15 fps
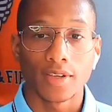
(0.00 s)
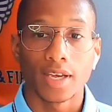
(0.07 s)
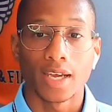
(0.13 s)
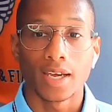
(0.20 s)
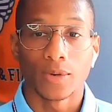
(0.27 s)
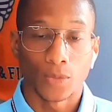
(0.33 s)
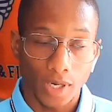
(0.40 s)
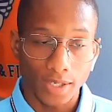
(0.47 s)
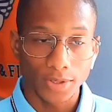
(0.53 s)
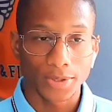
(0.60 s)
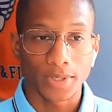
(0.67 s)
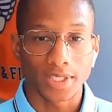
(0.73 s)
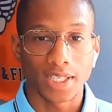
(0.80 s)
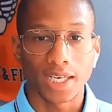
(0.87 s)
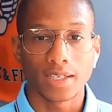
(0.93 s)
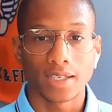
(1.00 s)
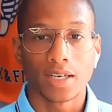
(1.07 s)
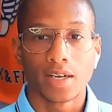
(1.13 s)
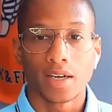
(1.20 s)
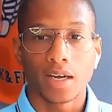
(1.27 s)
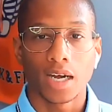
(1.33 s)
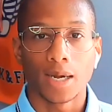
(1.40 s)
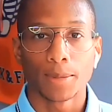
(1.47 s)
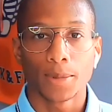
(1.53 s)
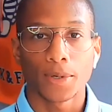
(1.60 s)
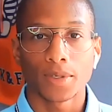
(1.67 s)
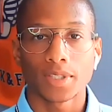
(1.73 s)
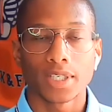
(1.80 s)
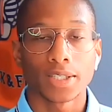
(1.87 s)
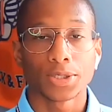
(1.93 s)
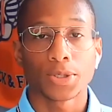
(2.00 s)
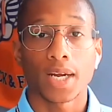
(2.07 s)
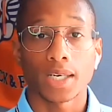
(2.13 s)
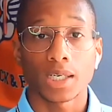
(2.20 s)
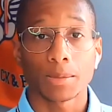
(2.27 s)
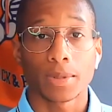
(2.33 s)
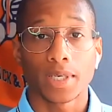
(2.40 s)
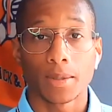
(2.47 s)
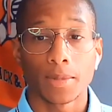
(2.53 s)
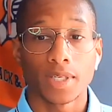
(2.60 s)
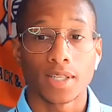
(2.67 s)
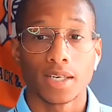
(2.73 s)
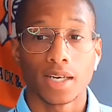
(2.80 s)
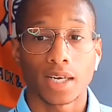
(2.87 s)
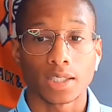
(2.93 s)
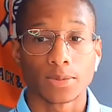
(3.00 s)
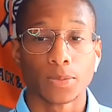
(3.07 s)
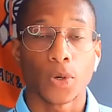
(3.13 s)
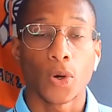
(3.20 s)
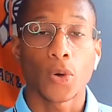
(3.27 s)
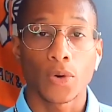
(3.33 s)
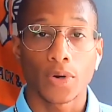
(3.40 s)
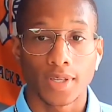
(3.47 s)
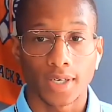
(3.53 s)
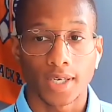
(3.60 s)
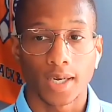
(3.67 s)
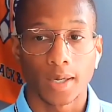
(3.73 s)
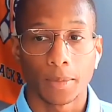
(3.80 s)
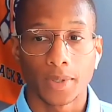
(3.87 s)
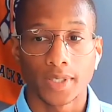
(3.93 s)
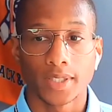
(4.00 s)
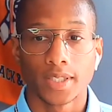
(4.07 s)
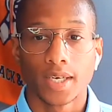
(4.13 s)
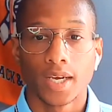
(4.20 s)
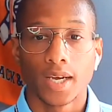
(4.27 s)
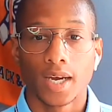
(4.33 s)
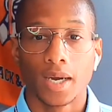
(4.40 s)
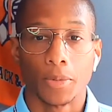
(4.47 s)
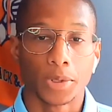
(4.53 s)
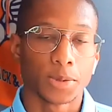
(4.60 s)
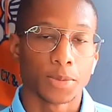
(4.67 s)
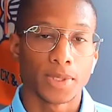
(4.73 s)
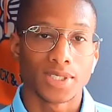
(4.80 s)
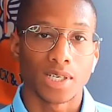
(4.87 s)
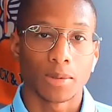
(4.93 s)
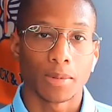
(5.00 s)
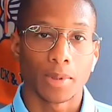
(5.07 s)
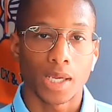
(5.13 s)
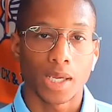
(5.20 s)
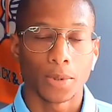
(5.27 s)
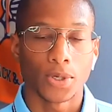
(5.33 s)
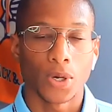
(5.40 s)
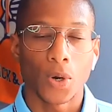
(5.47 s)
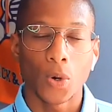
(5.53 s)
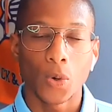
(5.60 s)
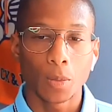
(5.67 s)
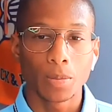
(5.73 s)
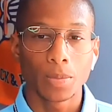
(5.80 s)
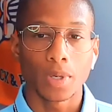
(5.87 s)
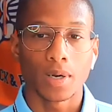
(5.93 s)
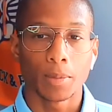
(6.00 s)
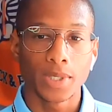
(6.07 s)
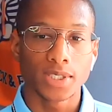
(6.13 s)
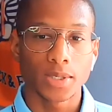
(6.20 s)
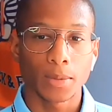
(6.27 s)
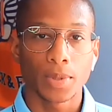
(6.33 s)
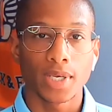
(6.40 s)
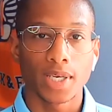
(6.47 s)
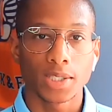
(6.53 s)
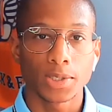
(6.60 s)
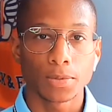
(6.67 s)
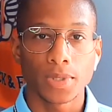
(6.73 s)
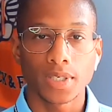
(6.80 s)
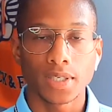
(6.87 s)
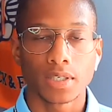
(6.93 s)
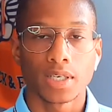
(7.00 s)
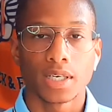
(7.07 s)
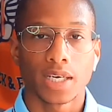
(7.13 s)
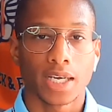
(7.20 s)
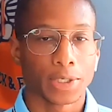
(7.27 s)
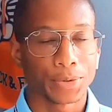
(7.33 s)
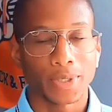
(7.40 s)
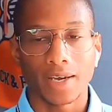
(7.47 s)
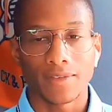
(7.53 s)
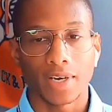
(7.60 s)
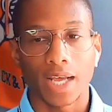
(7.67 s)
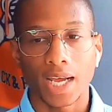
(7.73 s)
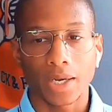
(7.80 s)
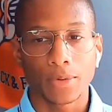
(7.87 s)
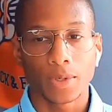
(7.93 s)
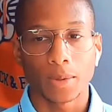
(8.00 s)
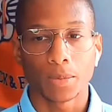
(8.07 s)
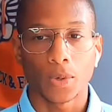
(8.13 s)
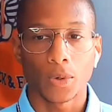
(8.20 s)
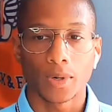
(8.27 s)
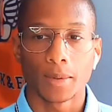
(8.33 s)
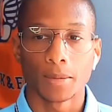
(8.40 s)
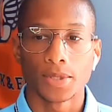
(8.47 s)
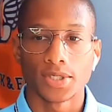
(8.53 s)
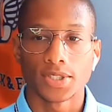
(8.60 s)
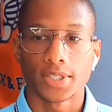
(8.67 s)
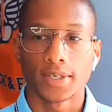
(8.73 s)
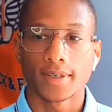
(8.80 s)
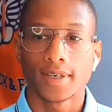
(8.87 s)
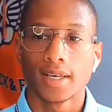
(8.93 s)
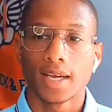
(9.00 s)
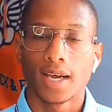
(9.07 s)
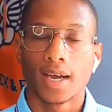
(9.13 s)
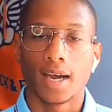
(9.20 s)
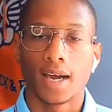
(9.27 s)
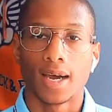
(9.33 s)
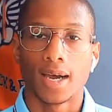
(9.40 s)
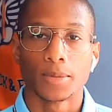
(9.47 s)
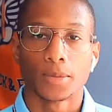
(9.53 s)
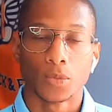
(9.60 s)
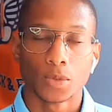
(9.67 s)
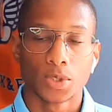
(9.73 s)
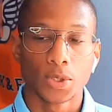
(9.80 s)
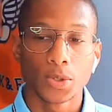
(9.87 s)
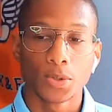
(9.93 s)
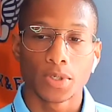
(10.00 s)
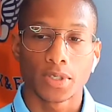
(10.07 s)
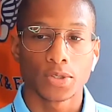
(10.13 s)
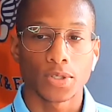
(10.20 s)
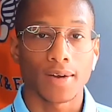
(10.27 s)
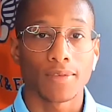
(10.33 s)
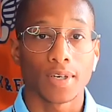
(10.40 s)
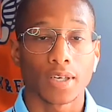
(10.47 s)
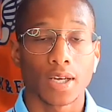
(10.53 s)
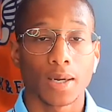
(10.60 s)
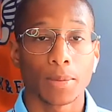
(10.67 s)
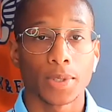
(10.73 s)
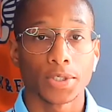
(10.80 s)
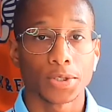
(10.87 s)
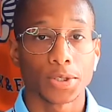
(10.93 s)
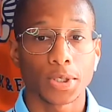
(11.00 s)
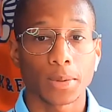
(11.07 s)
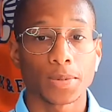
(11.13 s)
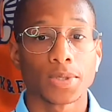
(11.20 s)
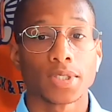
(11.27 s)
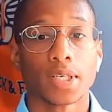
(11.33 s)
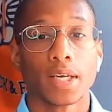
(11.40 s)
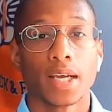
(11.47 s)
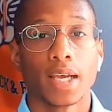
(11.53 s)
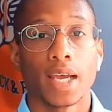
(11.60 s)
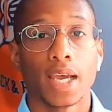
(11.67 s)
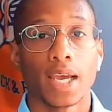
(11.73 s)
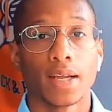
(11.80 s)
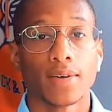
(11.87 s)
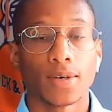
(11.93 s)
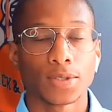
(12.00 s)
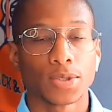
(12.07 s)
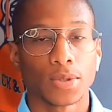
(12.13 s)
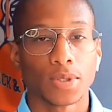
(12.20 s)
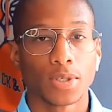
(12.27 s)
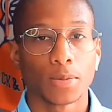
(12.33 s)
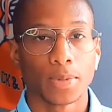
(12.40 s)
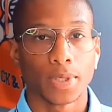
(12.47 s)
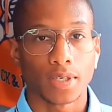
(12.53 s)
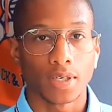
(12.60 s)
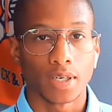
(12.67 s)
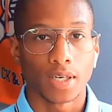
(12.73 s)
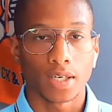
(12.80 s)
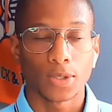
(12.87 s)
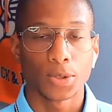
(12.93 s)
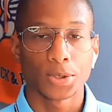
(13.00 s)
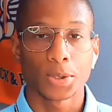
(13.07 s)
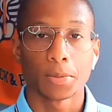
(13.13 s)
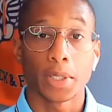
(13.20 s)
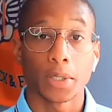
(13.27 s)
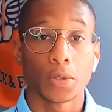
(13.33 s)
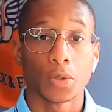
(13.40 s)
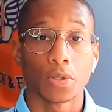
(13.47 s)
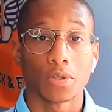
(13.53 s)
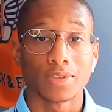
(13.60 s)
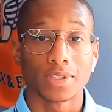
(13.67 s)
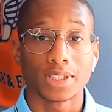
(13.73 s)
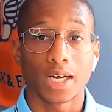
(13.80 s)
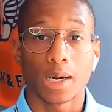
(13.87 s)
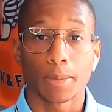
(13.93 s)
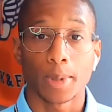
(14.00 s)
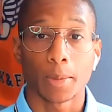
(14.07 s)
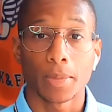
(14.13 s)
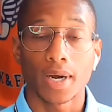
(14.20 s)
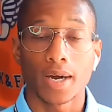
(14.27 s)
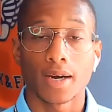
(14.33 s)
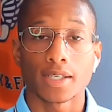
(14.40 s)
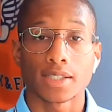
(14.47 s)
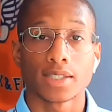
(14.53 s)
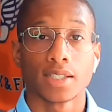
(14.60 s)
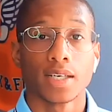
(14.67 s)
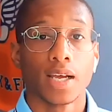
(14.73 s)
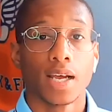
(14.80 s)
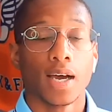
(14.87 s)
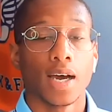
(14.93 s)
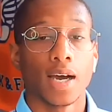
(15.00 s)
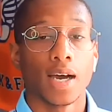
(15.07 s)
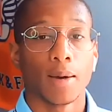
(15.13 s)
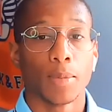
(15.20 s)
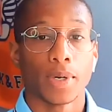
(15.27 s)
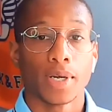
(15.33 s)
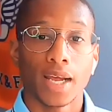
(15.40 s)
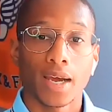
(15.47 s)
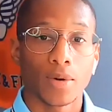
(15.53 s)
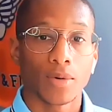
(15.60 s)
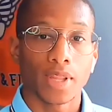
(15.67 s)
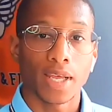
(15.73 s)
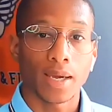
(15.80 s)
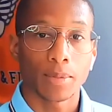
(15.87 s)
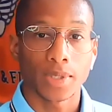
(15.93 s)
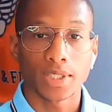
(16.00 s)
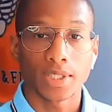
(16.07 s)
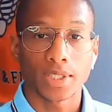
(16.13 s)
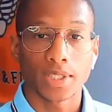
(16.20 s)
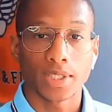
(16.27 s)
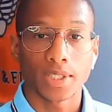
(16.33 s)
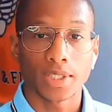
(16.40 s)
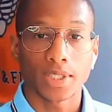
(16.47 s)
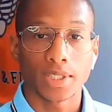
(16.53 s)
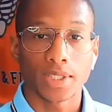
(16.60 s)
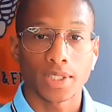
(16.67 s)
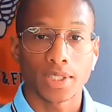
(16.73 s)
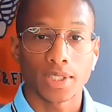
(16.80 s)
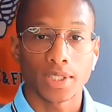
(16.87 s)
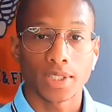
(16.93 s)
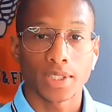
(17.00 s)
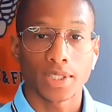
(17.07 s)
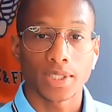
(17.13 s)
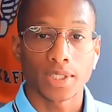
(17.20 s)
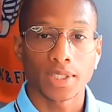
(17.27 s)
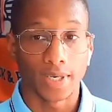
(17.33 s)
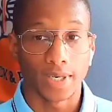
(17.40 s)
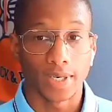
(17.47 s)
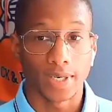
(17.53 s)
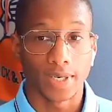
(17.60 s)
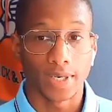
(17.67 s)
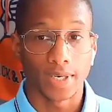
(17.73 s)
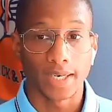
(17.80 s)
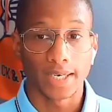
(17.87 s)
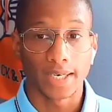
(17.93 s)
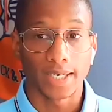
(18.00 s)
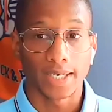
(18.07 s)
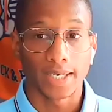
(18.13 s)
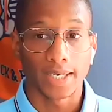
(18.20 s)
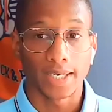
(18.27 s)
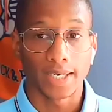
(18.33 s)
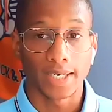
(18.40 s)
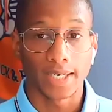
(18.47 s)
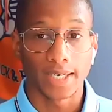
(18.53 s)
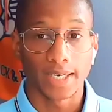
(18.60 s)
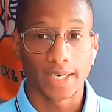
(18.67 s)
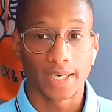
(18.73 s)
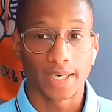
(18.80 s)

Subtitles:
And while doing that, I'm currently on track becoming the next broker in the company, which means that I'm able to own a piece of PHP because we have an equity program this year to travel on company trips and also a little bit closer to my goal of retiring my parents. But now, with that being said, you're probably thinking, like, what do we do, right?